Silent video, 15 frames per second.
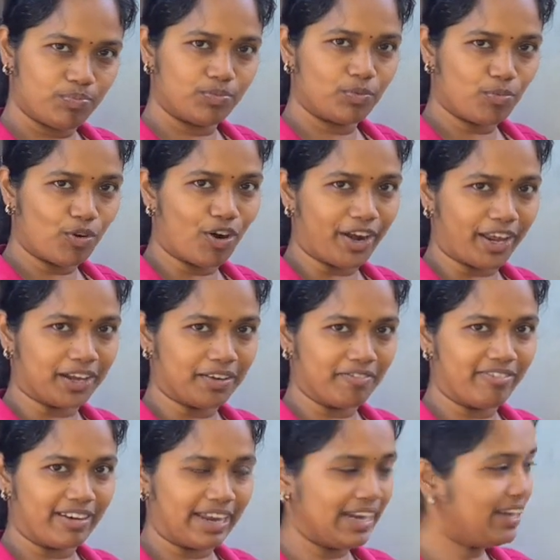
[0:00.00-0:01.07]
product,
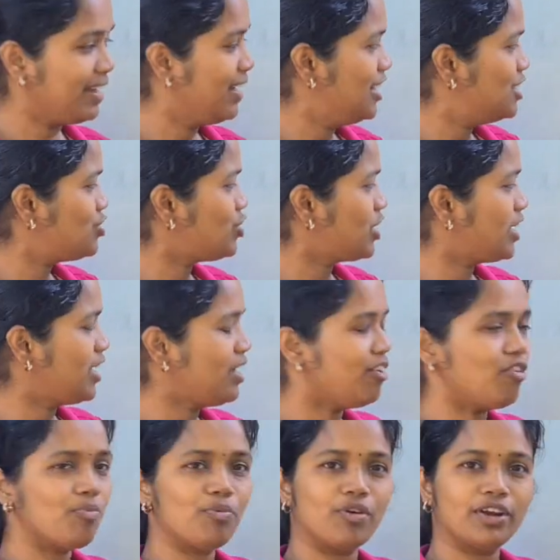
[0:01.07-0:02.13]
right? So here
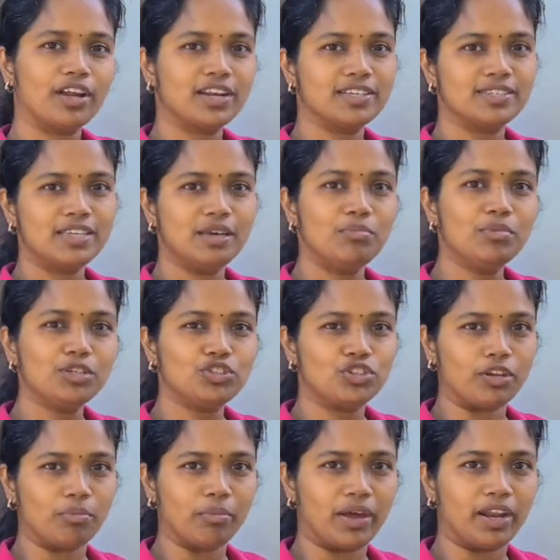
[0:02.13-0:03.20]
our product is the immature
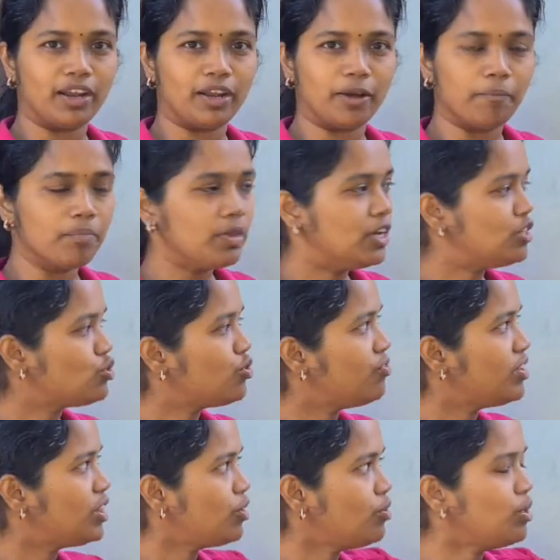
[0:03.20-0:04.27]
mRNA. So
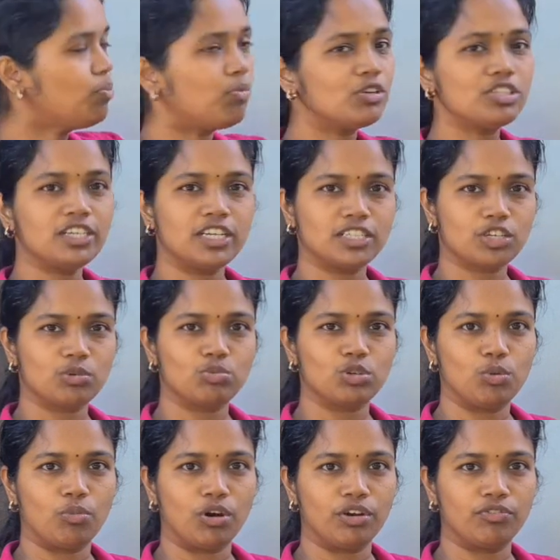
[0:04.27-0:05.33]
without the
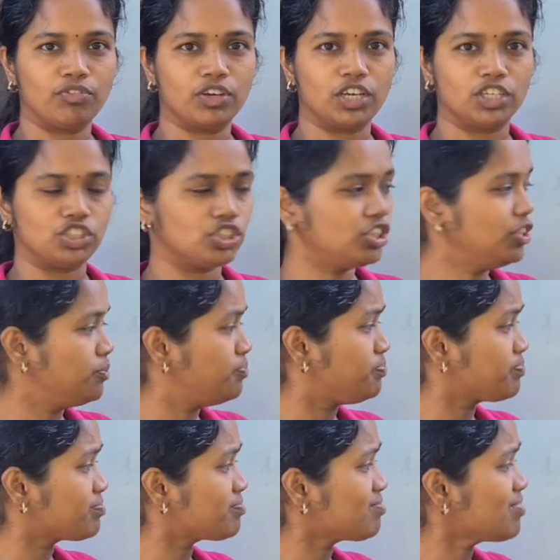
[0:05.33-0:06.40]
post-transcriptional modification,
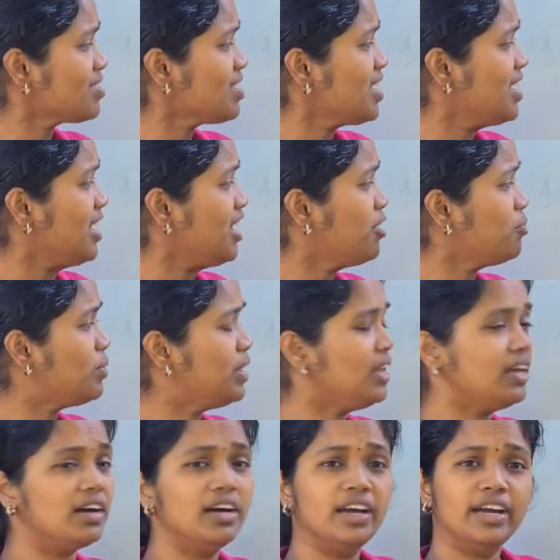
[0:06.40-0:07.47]

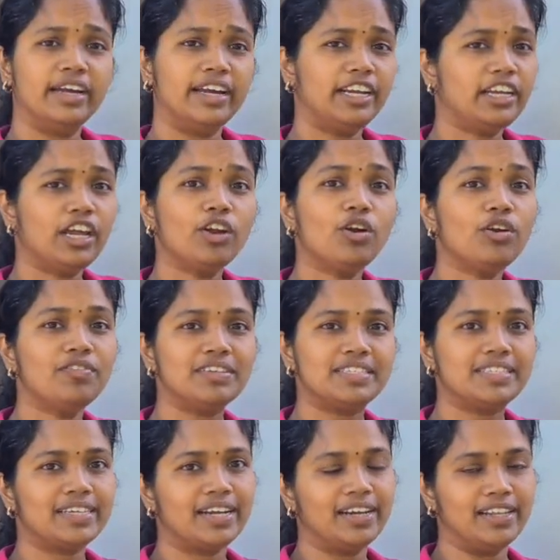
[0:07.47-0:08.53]
it cannot
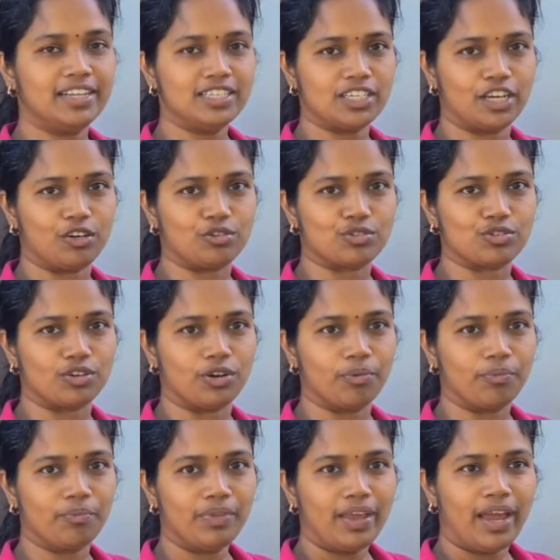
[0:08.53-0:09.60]
withstand in the cytosol,
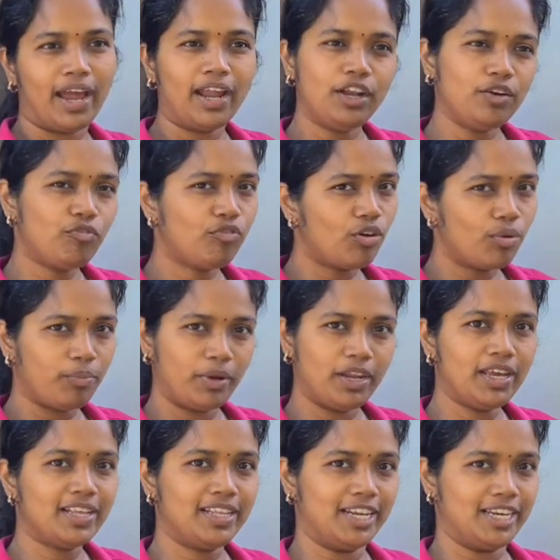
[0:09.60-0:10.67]
and for many
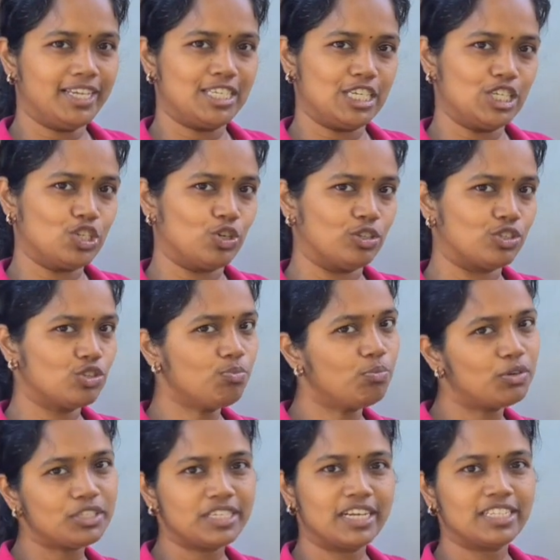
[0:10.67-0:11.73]
other reasons also
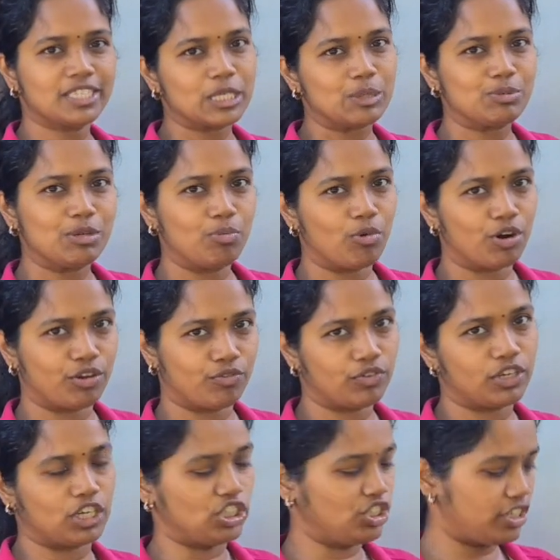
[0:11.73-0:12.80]
post-transcriptional
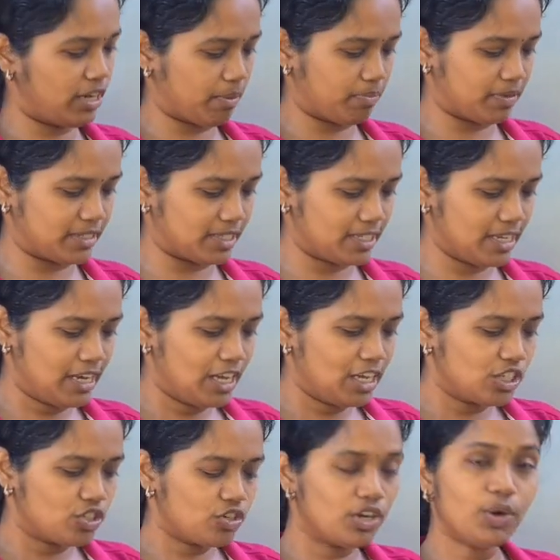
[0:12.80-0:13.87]
modification happens.
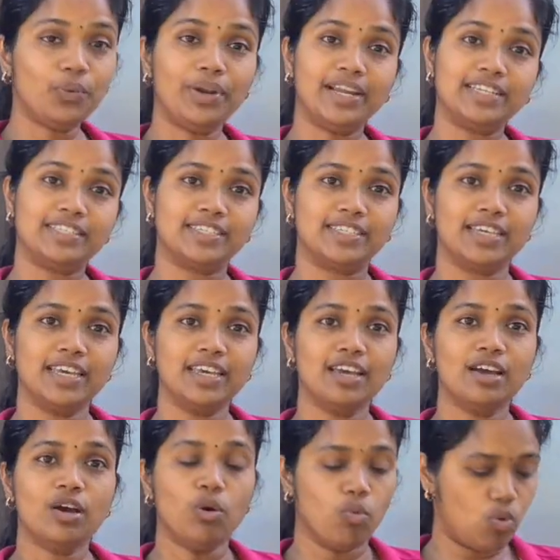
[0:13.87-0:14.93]
So now let's see
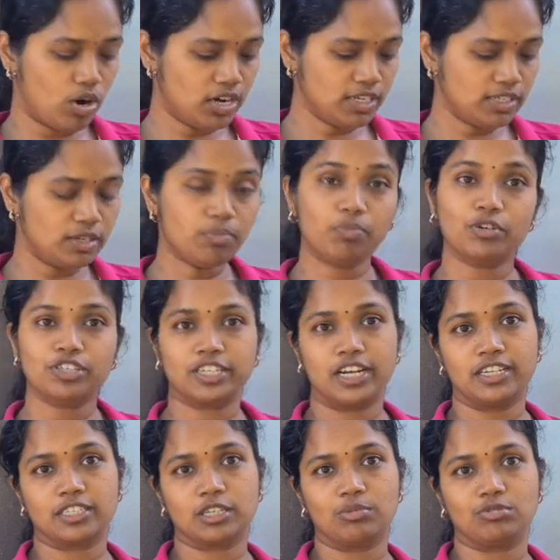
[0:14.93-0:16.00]
what is the
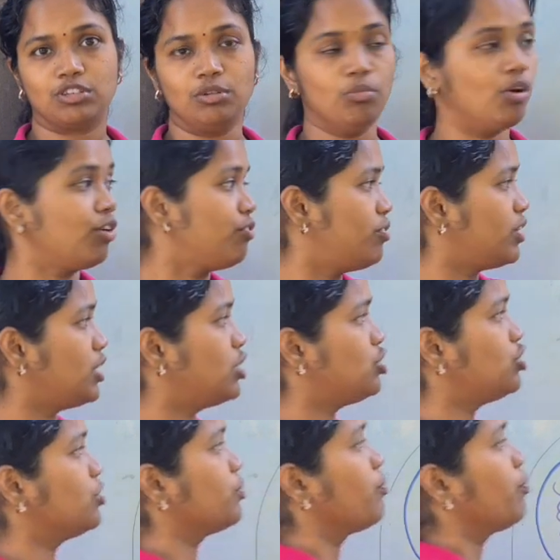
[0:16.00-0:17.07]
post-transcriptional modification.